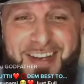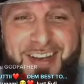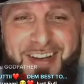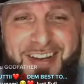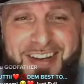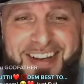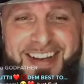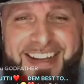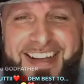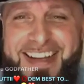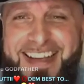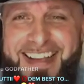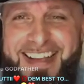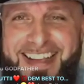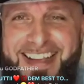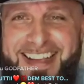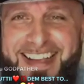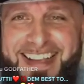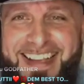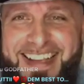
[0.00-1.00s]
know
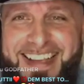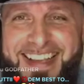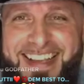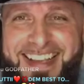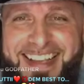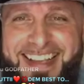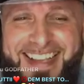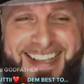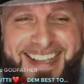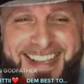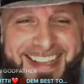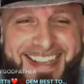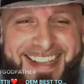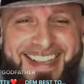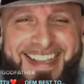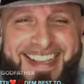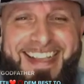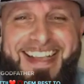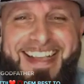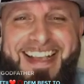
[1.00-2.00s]
because
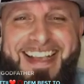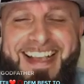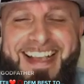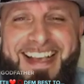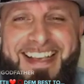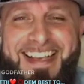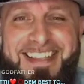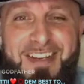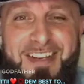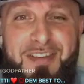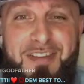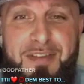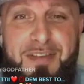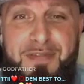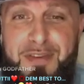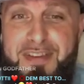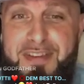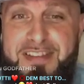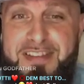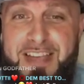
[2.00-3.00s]
I know a few
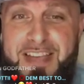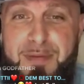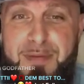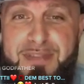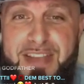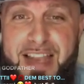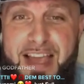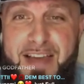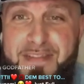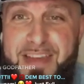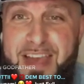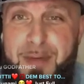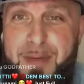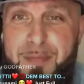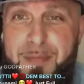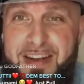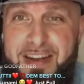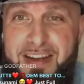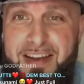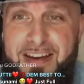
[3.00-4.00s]
of the times that I've came
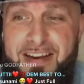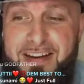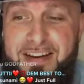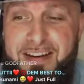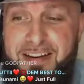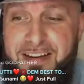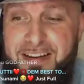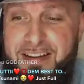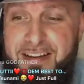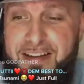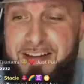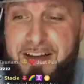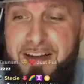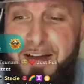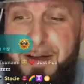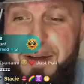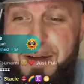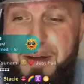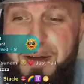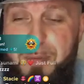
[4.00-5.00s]
in there,
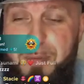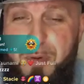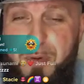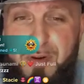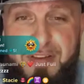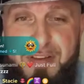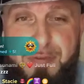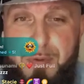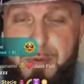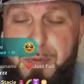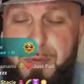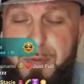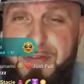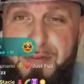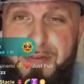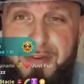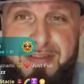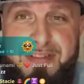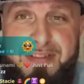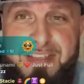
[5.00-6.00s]
or even when we
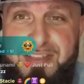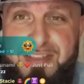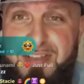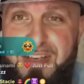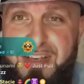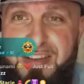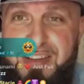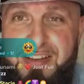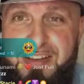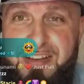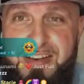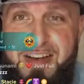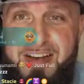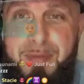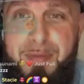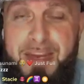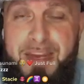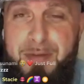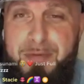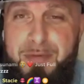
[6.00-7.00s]
versed each other. I
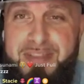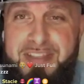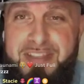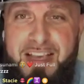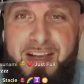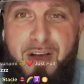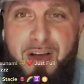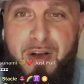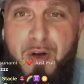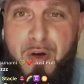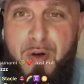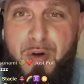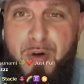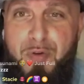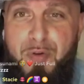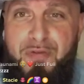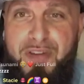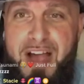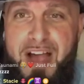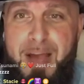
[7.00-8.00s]
mean, it was like a
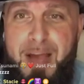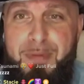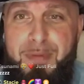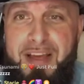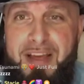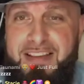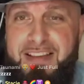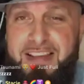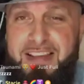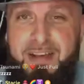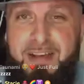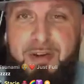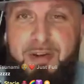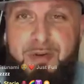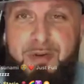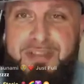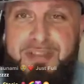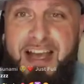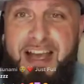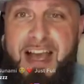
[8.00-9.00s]
whole vibe. Like the whole
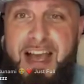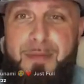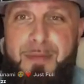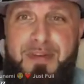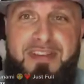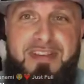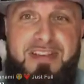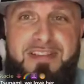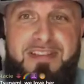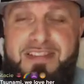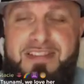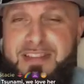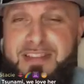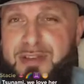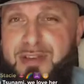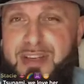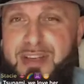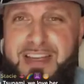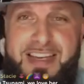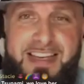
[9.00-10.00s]
time, it just
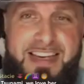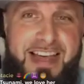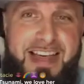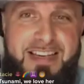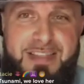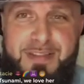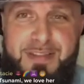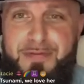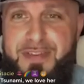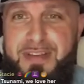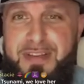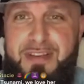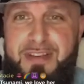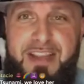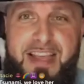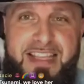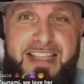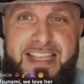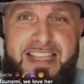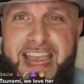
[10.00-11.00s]
can I just feel
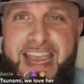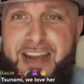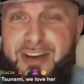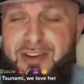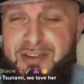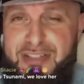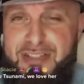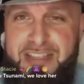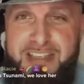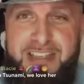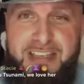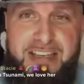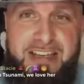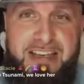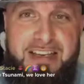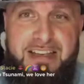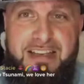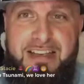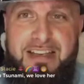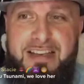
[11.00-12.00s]
like the energy.
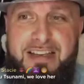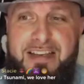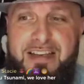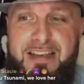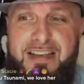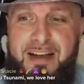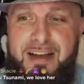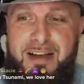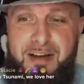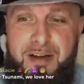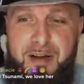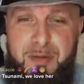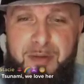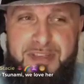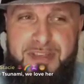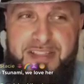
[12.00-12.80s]
It's like